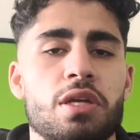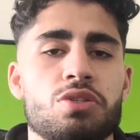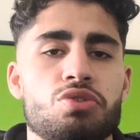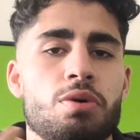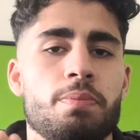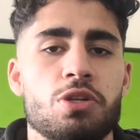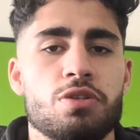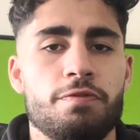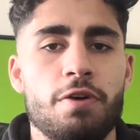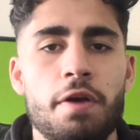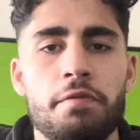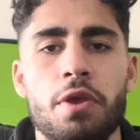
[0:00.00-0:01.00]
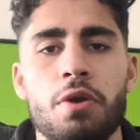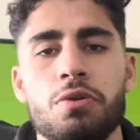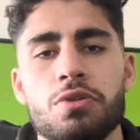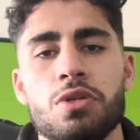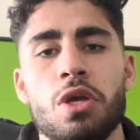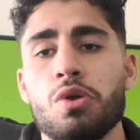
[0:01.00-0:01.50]
it to a bunch of
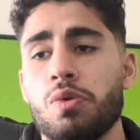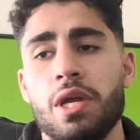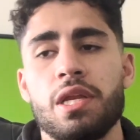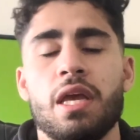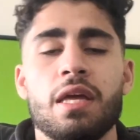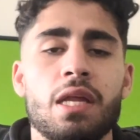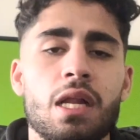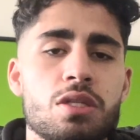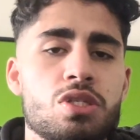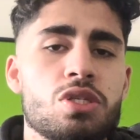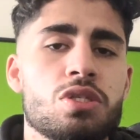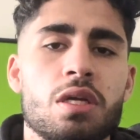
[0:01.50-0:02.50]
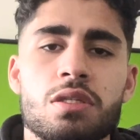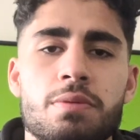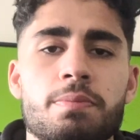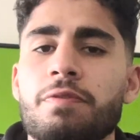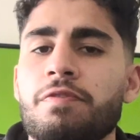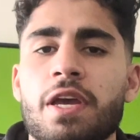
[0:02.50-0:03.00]
5-year-olds, creating analogies and
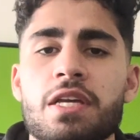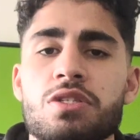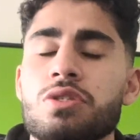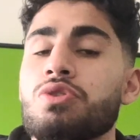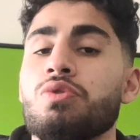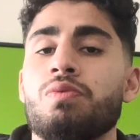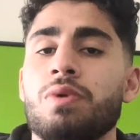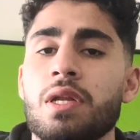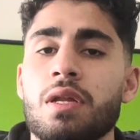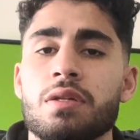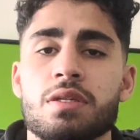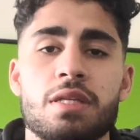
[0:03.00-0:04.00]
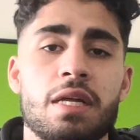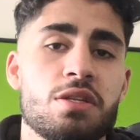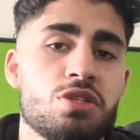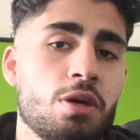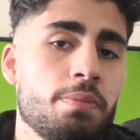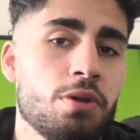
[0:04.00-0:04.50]
simplifications to really understand the
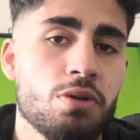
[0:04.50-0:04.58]
topic